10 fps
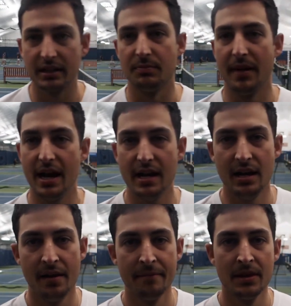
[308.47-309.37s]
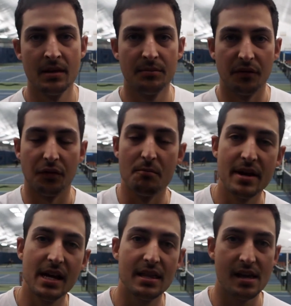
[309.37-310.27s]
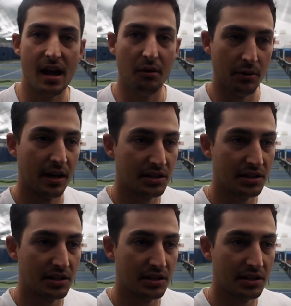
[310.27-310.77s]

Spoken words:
it's made, but for me, when I